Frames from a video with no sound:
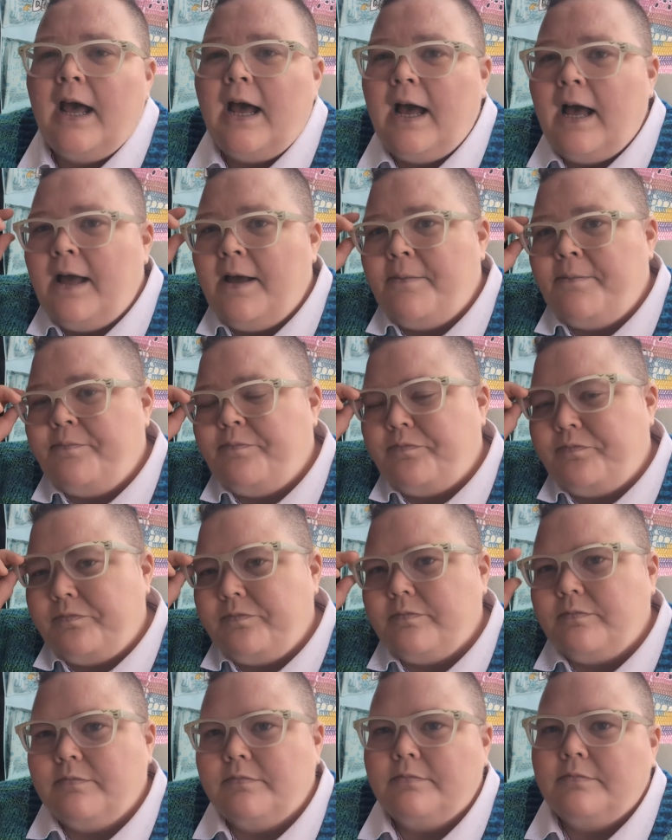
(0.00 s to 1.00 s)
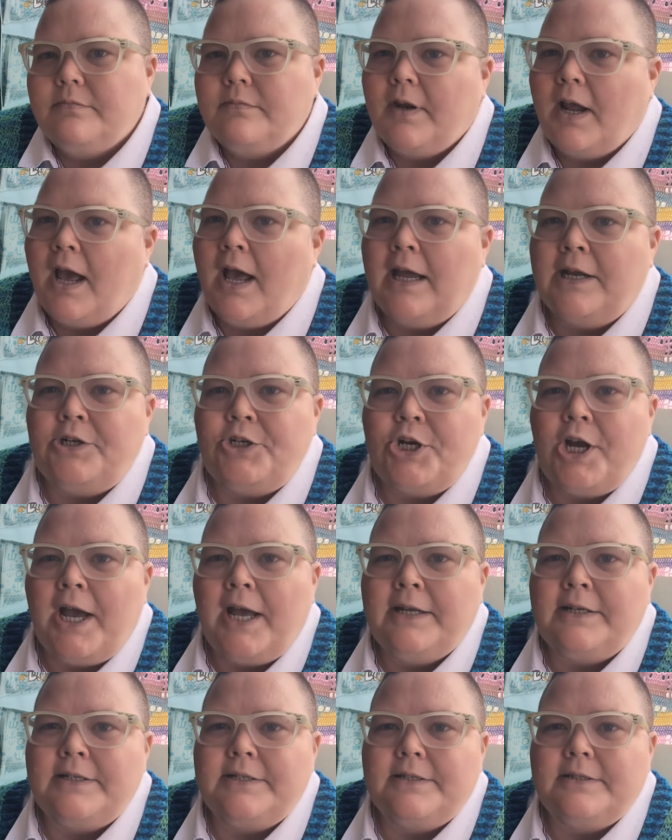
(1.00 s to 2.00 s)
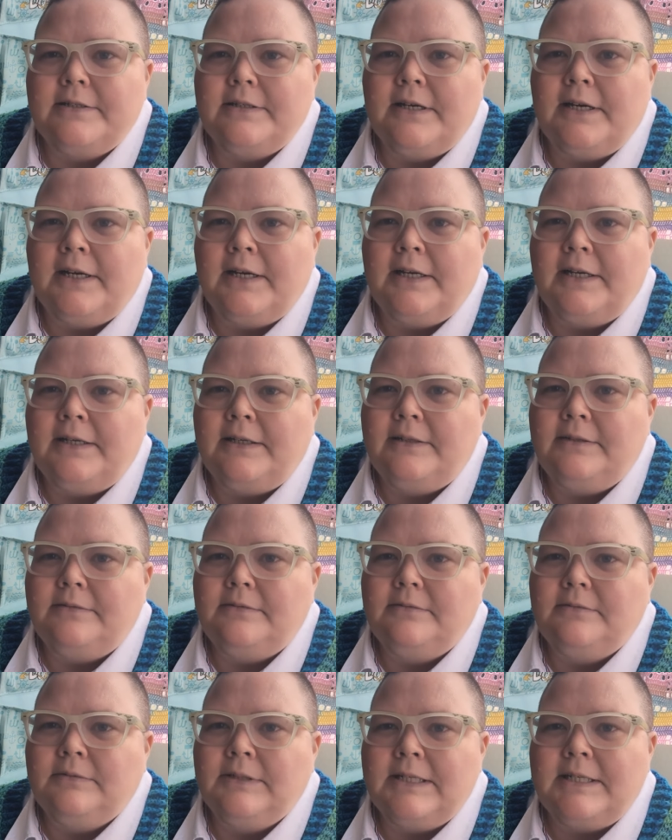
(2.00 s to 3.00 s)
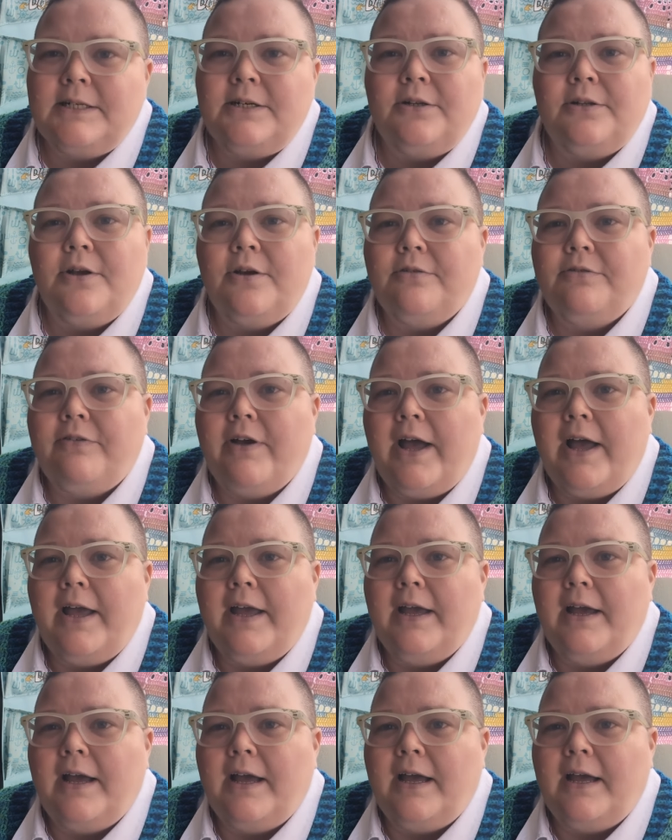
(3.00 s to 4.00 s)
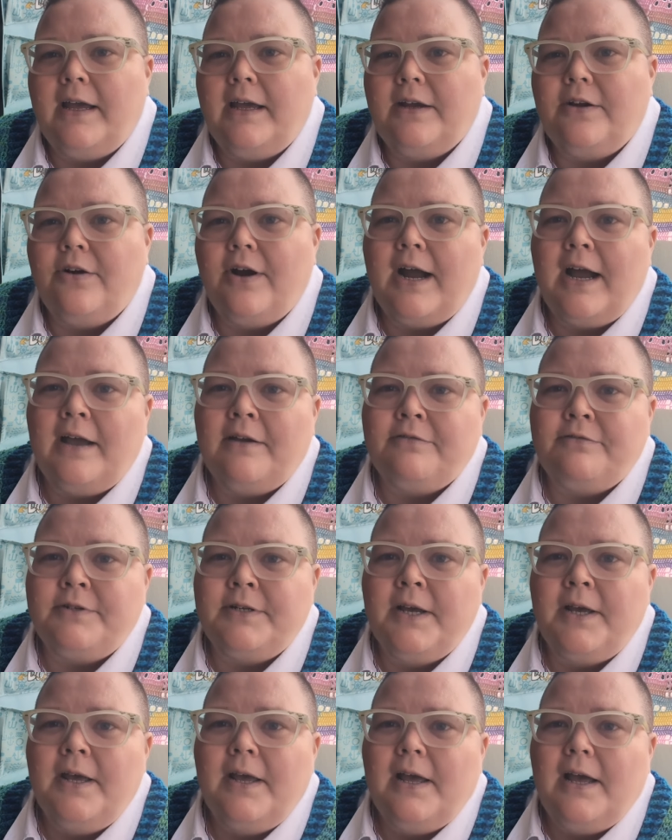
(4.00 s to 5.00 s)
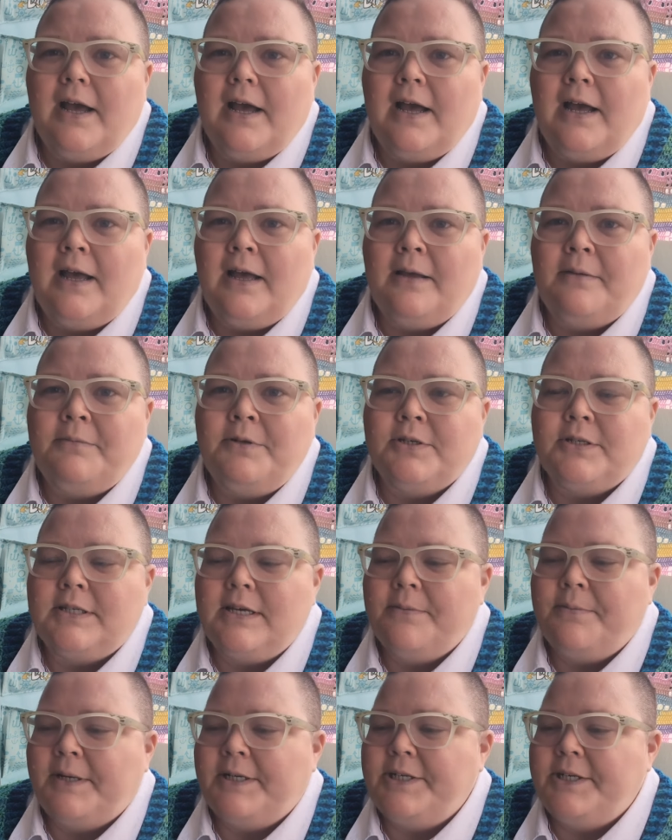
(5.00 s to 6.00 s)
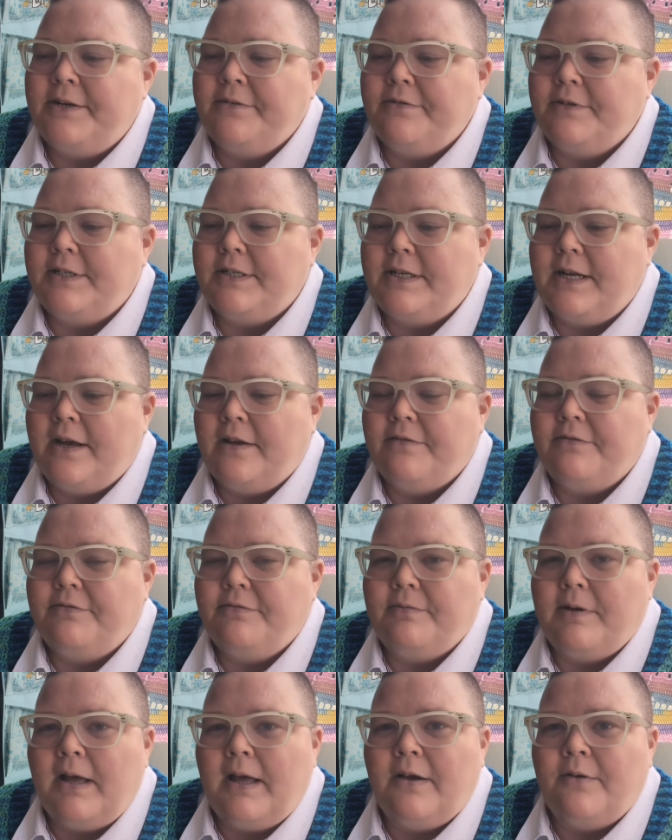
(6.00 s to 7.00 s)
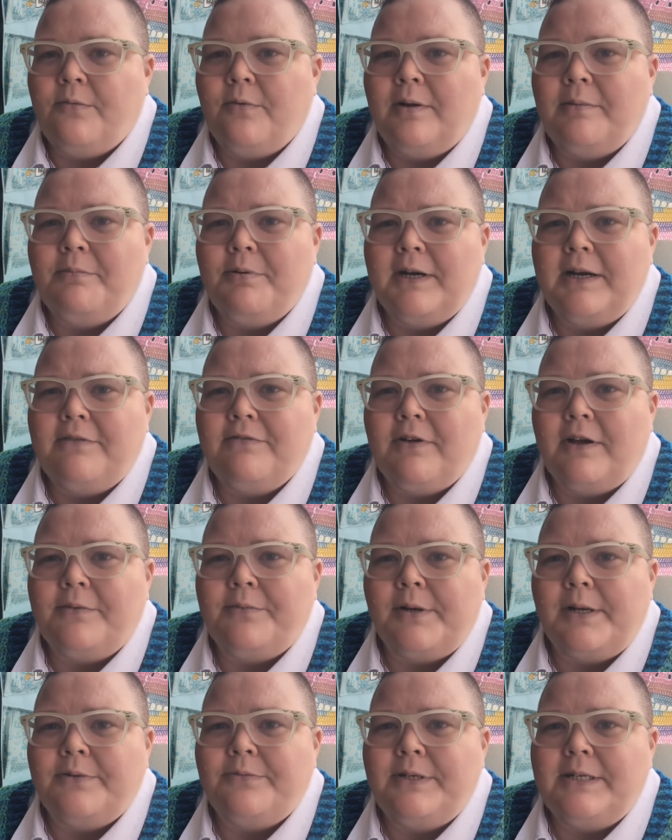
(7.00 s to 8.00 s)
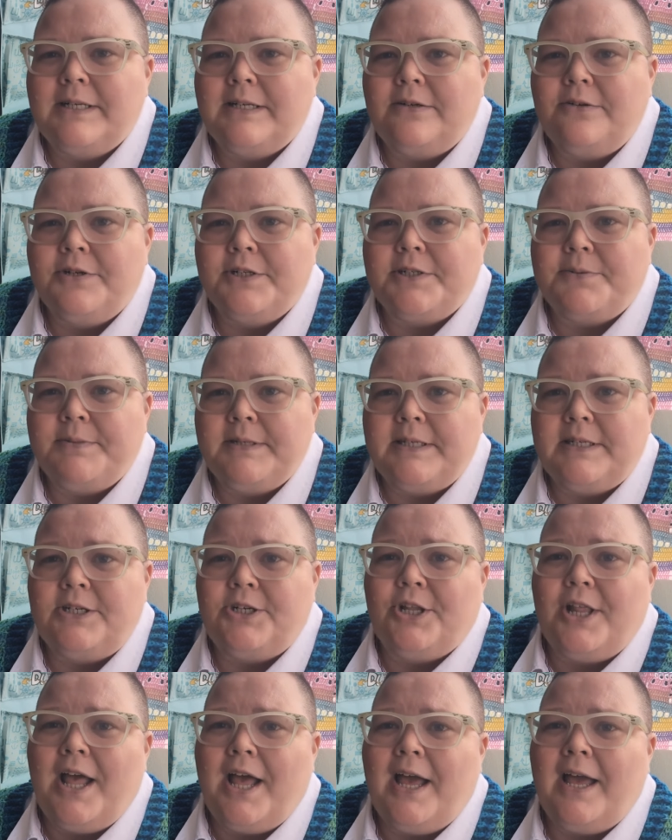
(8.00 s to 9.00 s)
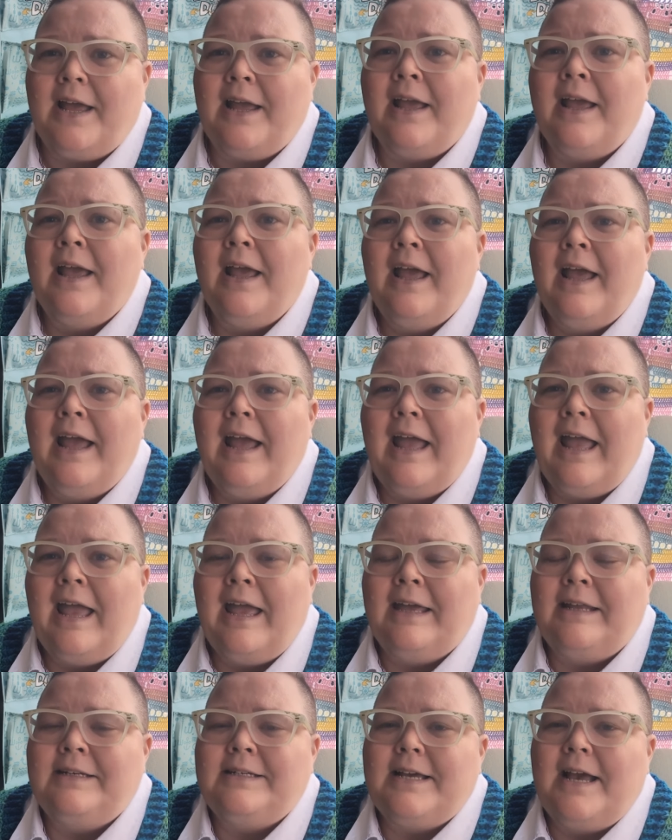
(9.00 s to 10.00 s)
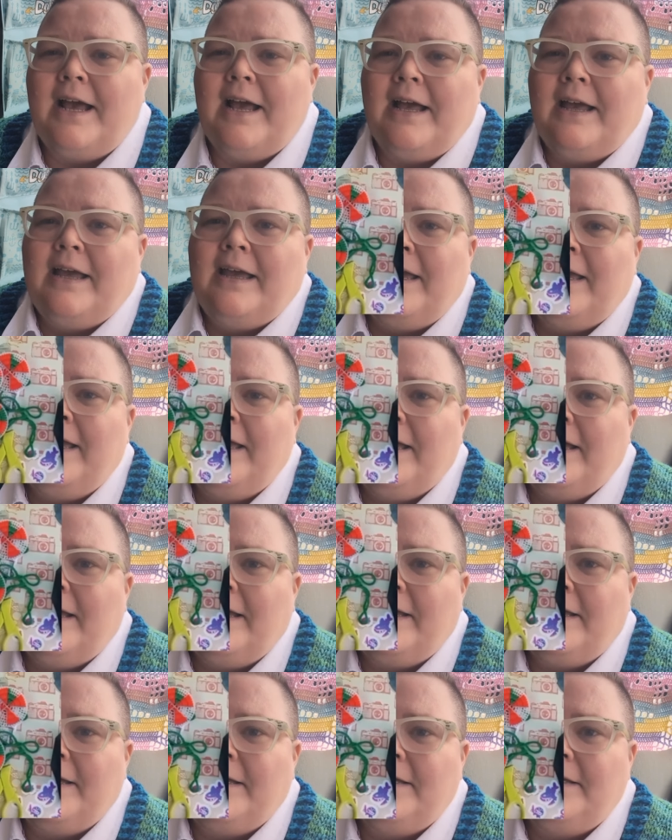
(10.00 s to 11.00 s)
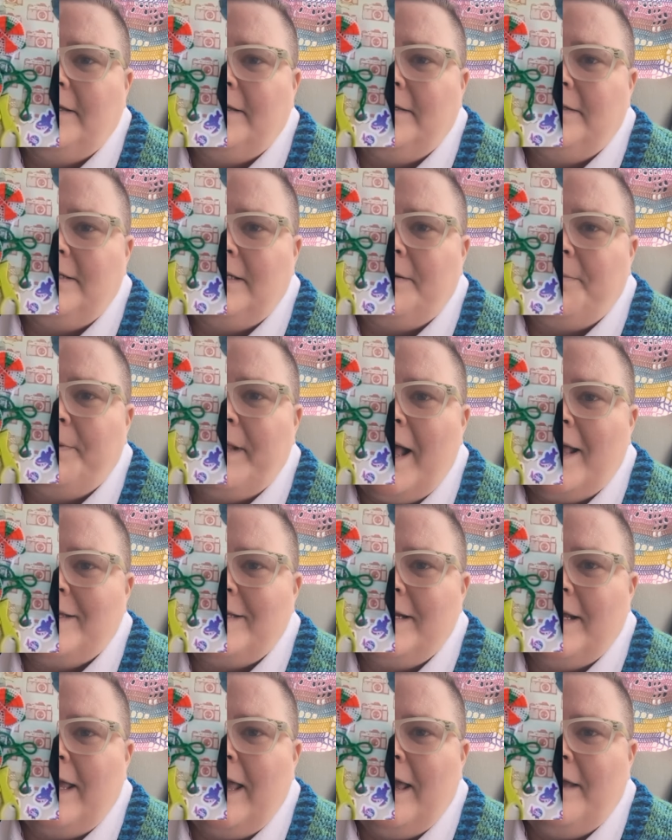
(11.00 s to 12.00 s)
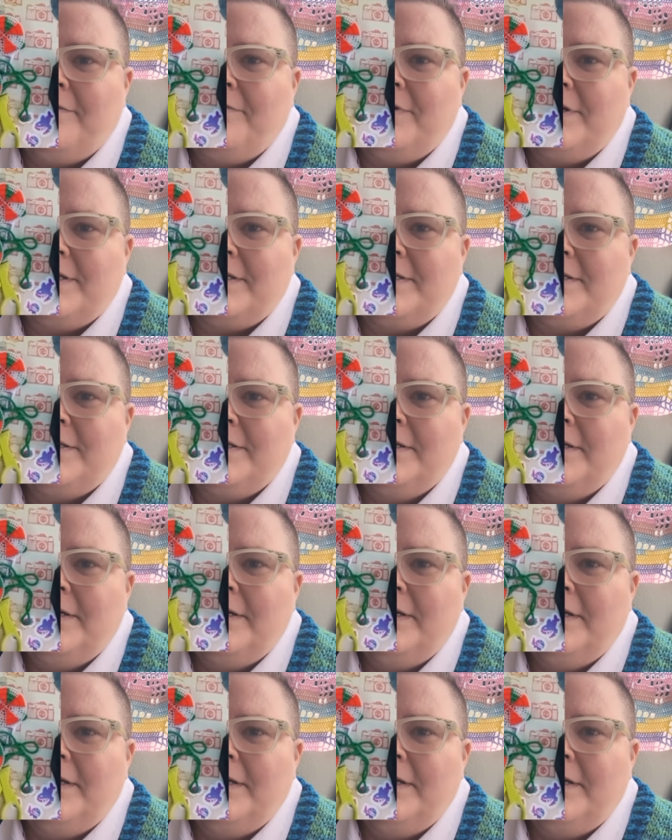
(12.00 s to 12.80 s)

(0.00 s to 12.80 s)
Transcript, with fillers: I chat, I listen to lo-fi, I craft. You'll see a bunch of different stuff. One pretty fun one, we did Christmas in July, and I did a plastic canvas